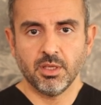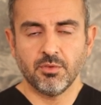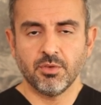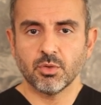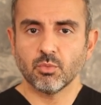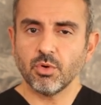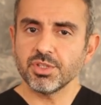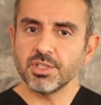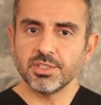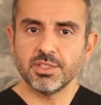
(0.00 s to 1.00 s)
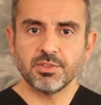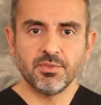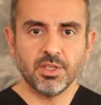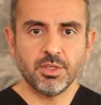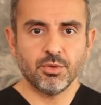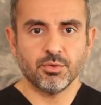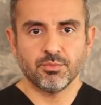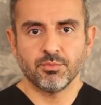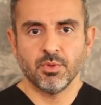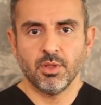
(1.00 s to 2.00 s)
If you're watching this video,